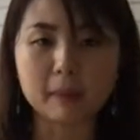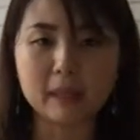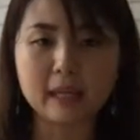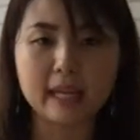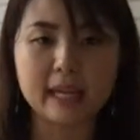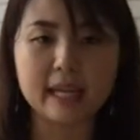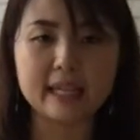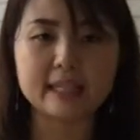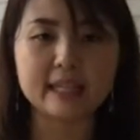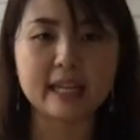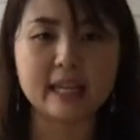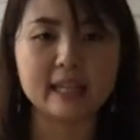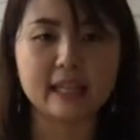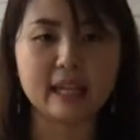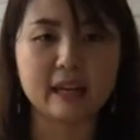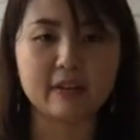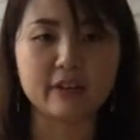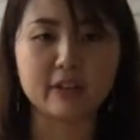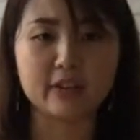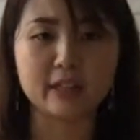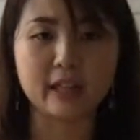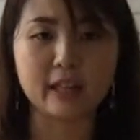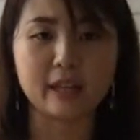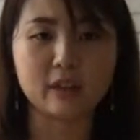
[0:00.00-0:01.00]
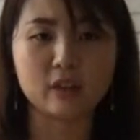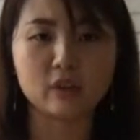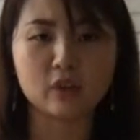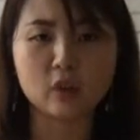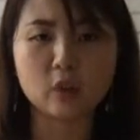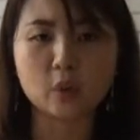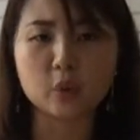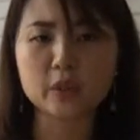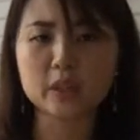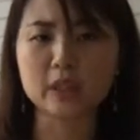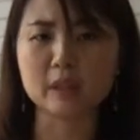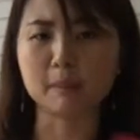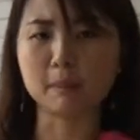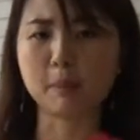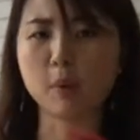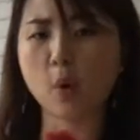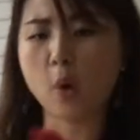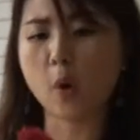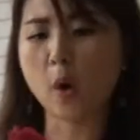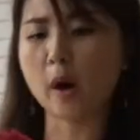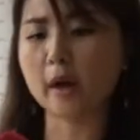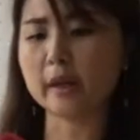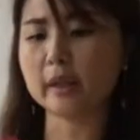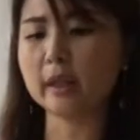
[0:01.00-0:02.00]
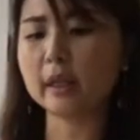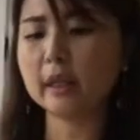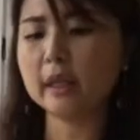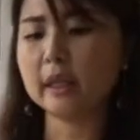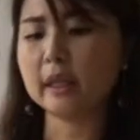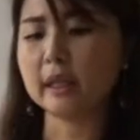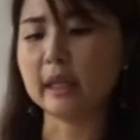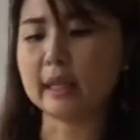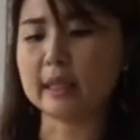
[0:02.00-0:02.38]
place and there is like no support.